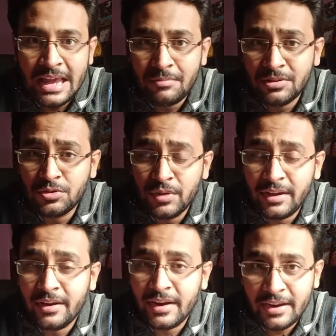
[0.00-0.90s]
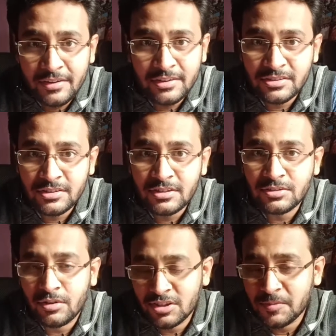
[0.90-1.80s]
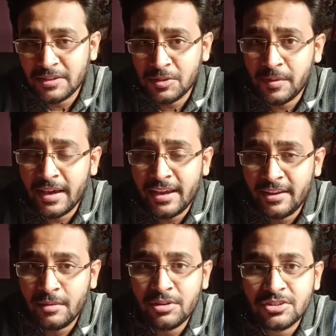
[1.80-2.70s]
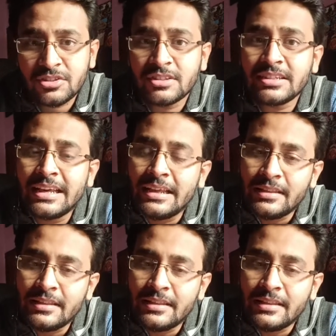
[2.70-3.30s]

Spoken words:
lab is doing great research on a specific area of research,